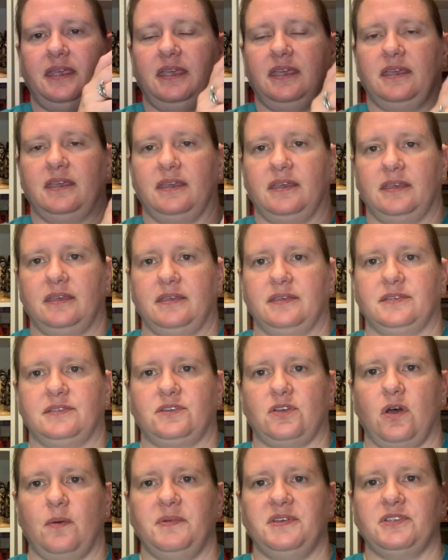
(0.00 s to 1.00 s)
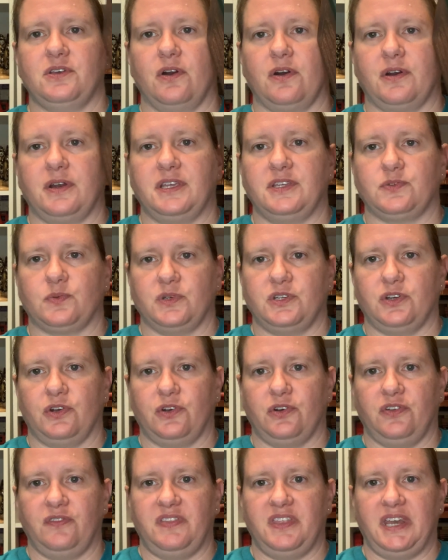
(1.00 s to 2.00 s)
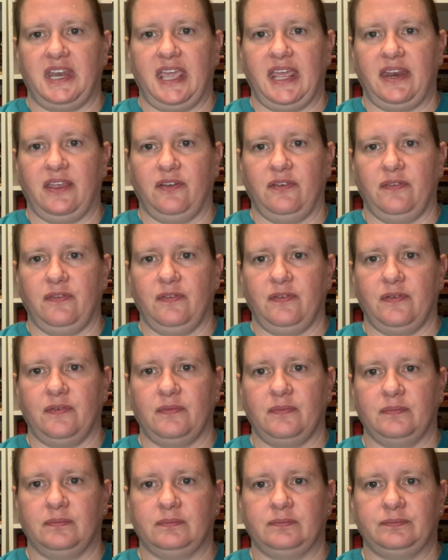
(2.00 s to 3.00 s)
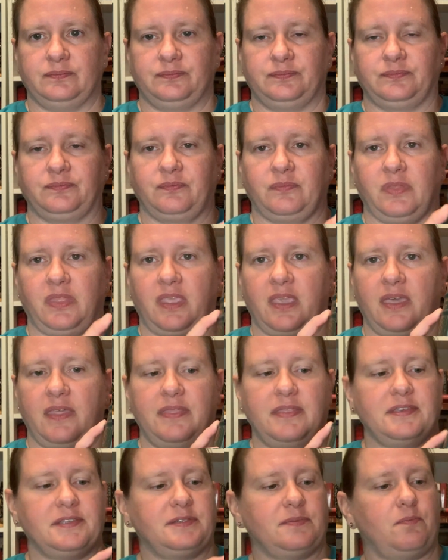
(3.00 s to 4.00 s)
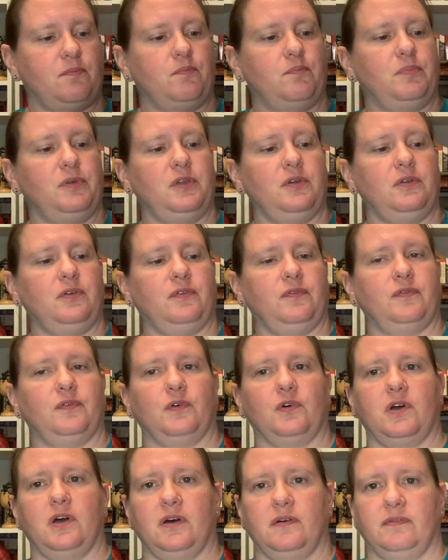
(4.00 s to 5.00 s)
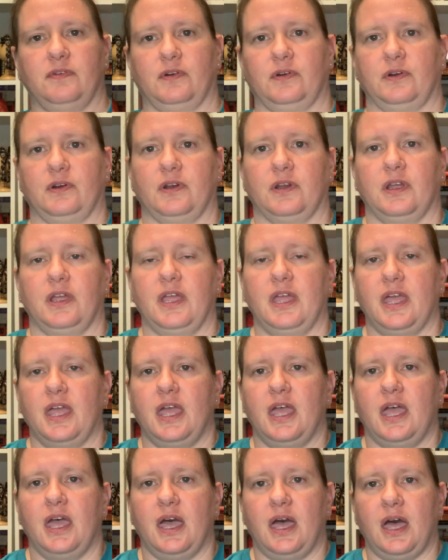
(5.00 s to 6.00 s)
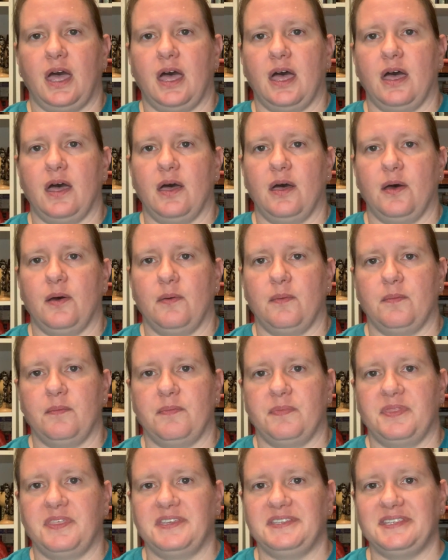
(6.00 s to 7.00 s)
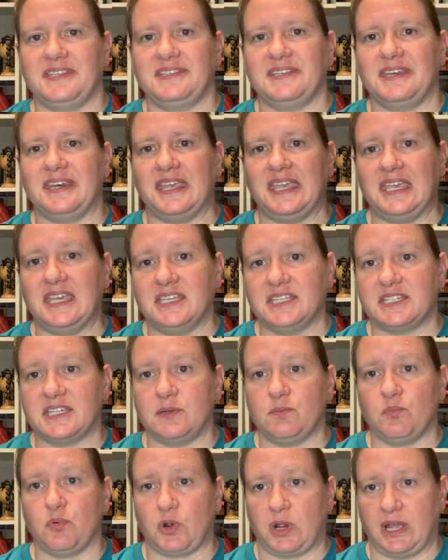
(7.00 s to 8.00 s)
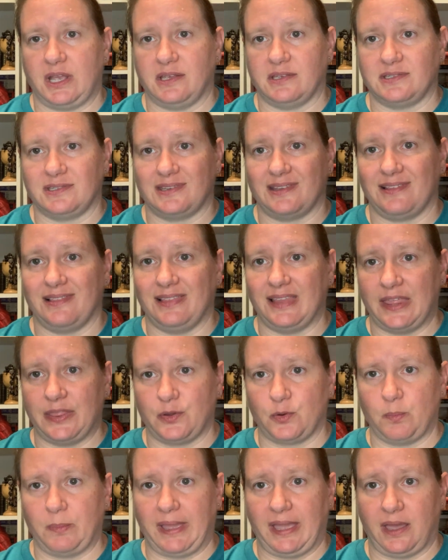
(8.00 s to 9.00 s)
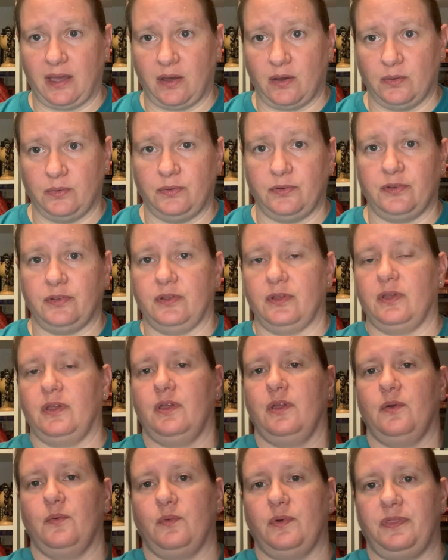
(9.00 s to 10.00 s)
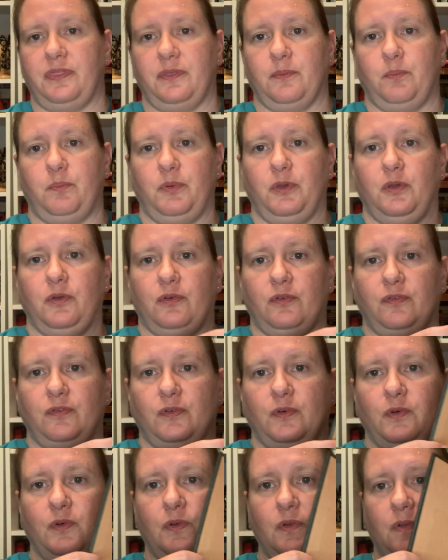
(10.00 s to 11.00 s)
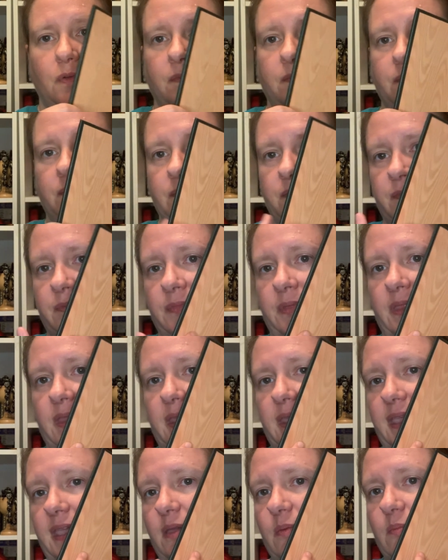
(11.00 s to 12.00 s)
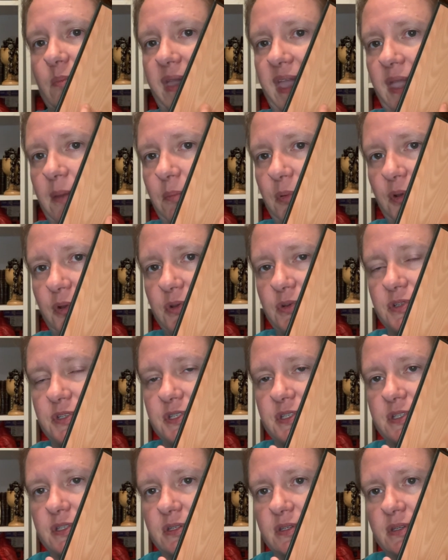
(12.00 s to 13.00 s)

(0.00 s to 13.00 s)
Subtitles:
is Thomas Hardy's Return of the Native. This beautiful cover. This is an Easton Press, leather bound, with the beautiful end papers.